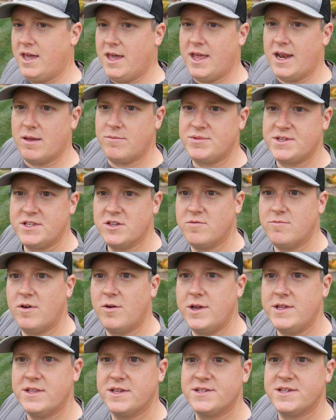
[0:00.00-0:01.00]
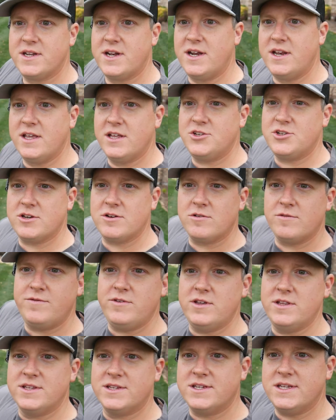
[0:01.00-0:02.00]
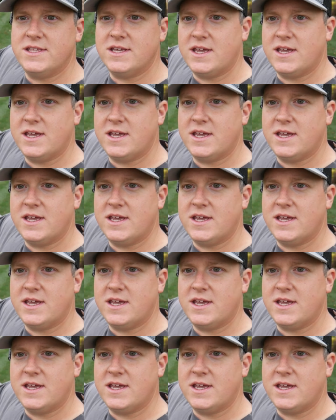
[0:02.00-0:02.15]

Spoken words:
And I'm still mowing this at 1 inch. I don't know if you can see